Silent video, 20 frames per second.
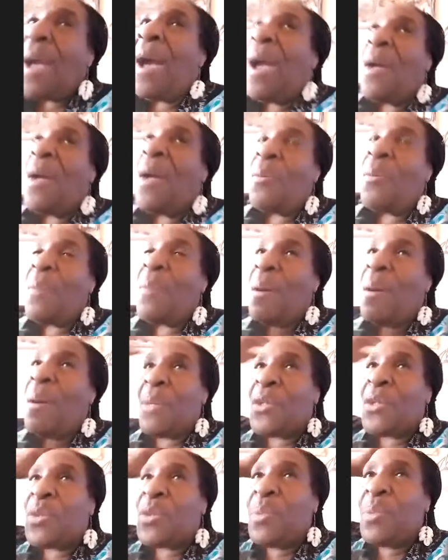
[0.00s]
I
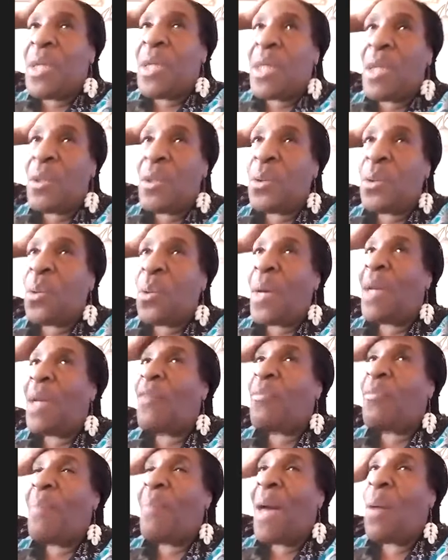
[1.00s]
remember speaking to one
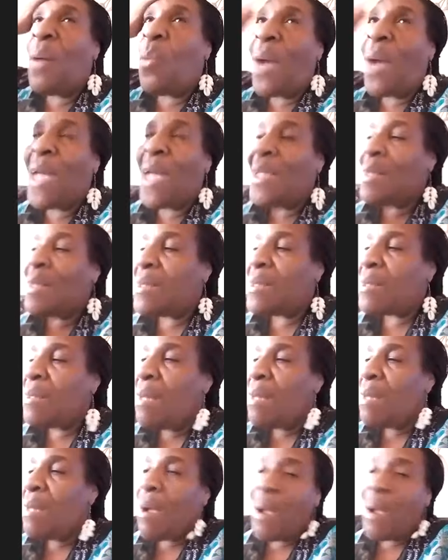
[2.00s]
of my white
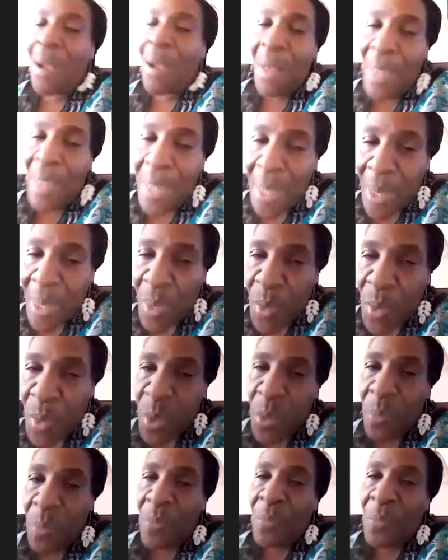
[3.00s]

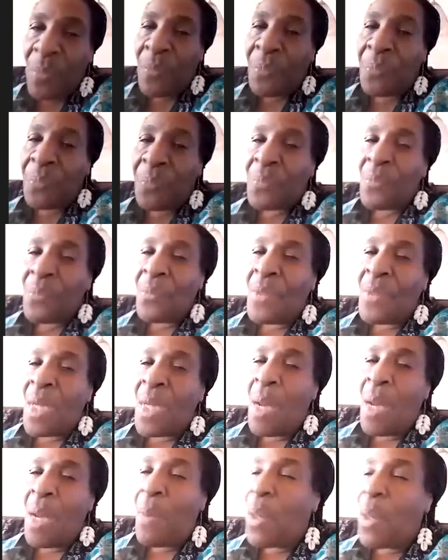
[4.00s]
colleagues
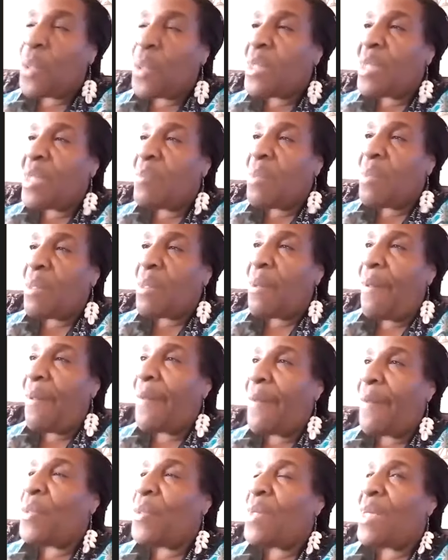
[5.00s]
about it because
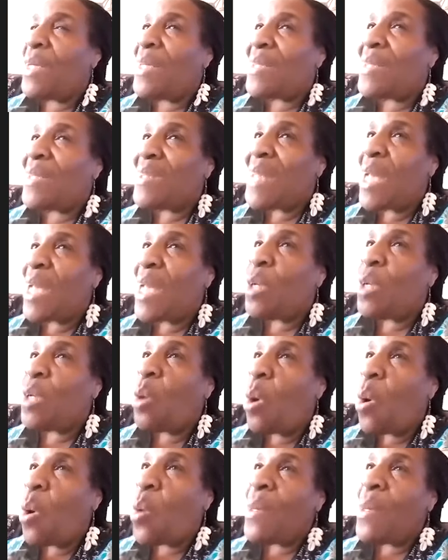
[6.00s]
I couldn't understand
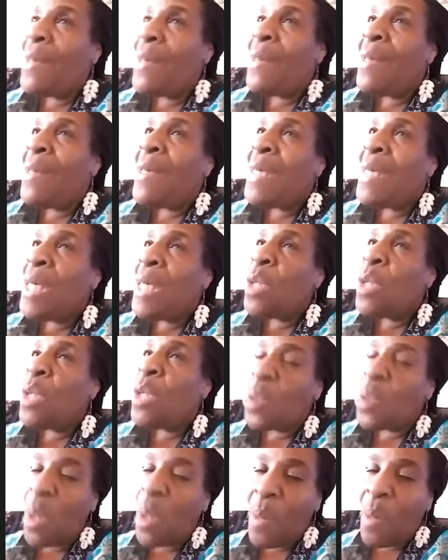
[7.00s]
how he
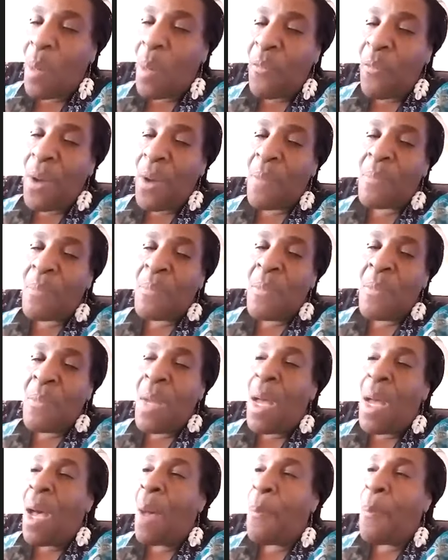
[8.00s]
could come from
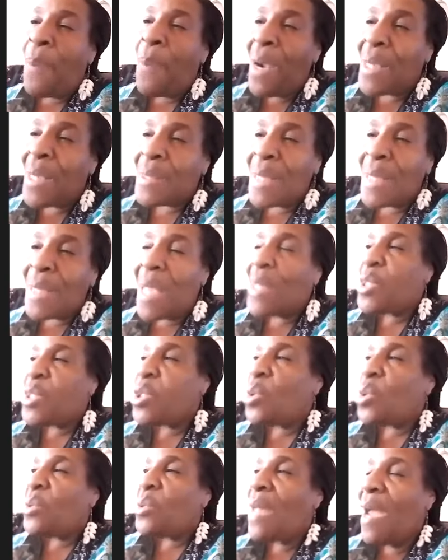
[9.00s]
apartheid
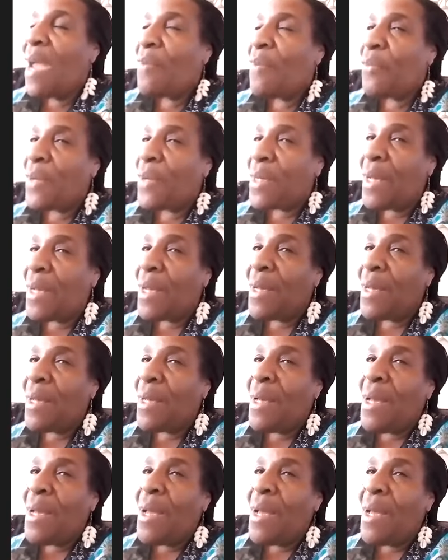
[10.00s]
South Africa
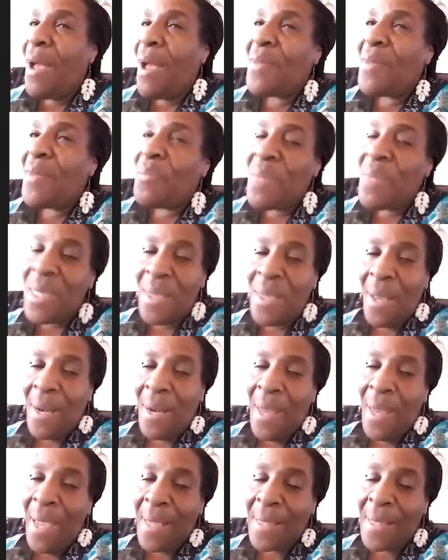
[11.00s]
and be
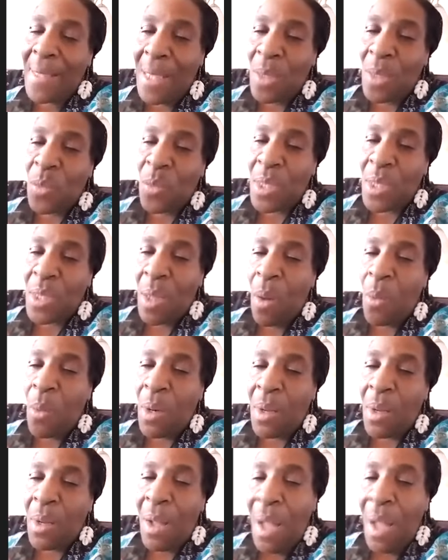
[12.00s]
aligning with
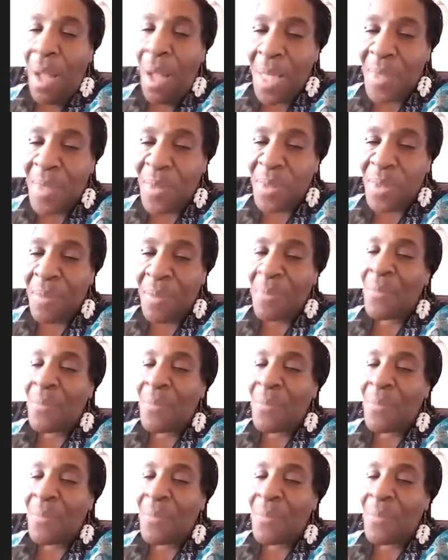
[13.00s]
our cause.